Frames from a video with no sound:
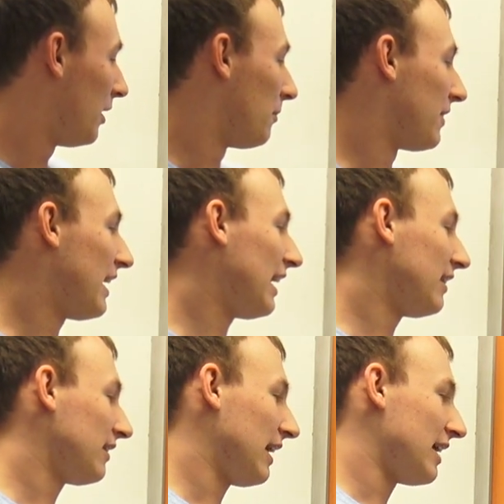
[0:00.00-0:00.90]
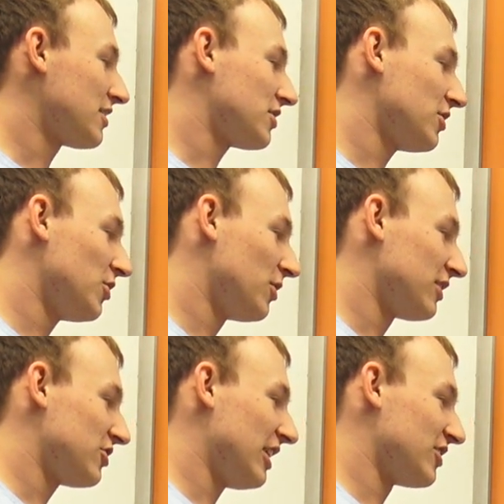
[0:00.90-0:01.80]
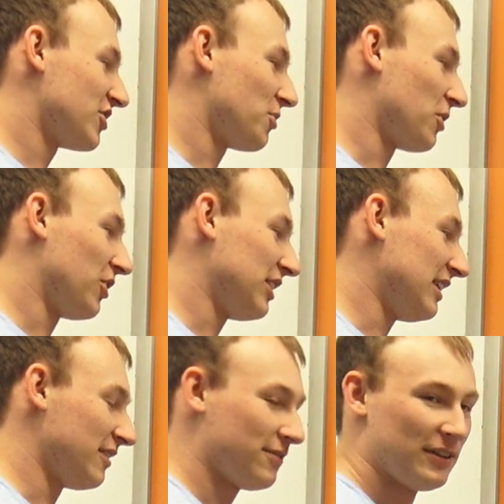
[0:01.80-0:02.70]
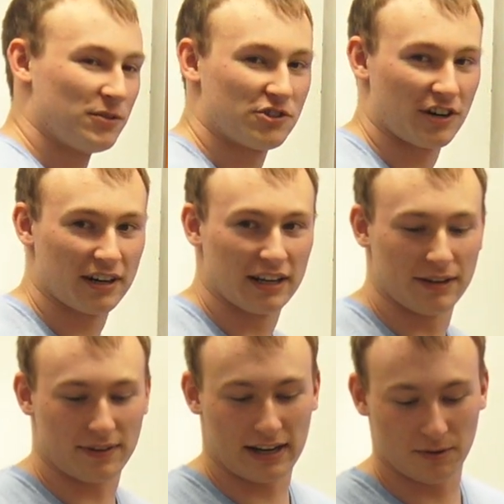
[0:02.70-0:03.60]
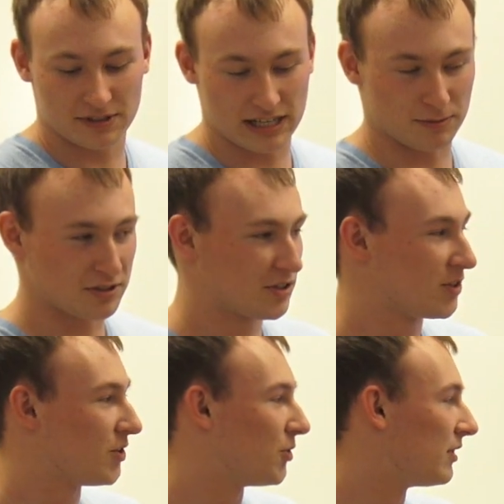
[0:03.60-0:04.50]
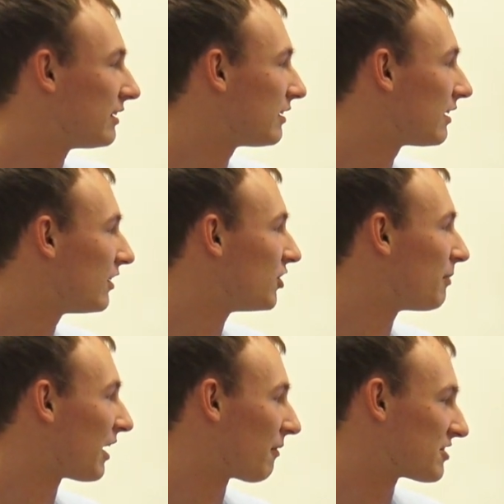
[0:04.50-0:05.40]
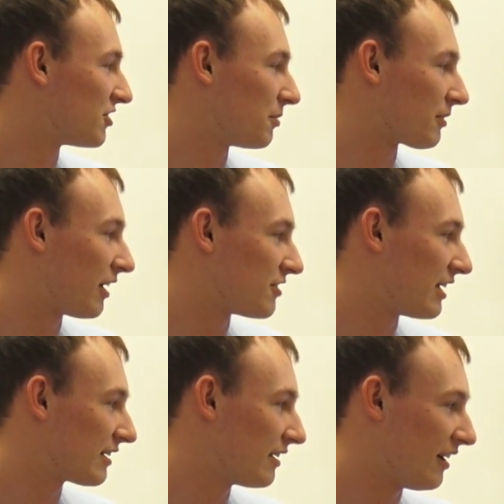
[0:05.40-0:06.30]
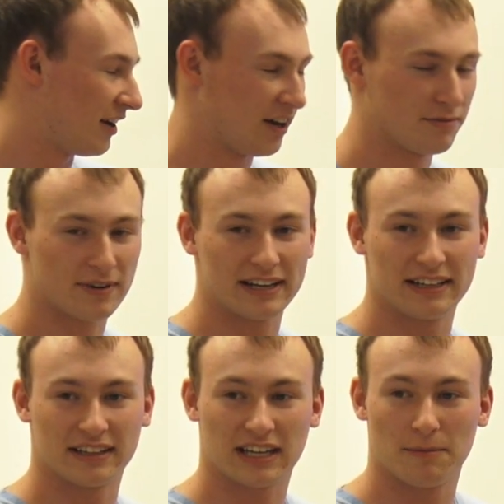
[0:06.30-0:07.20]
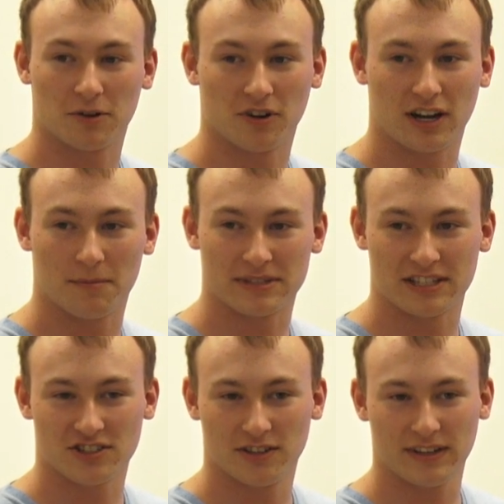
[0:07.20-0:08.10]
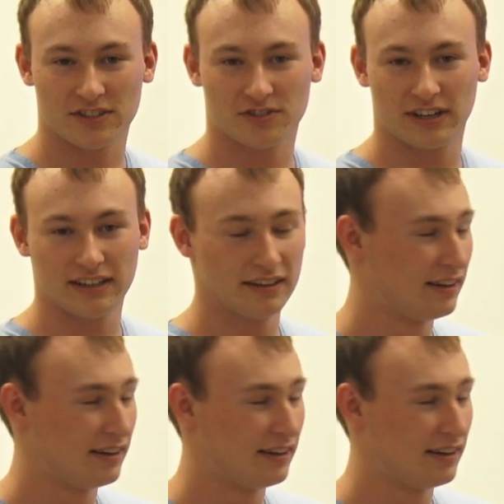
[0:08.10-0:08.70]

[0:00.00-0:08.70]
But then, as to change the world in the future, if I was able to do my original project of finding the chemical composition of each string,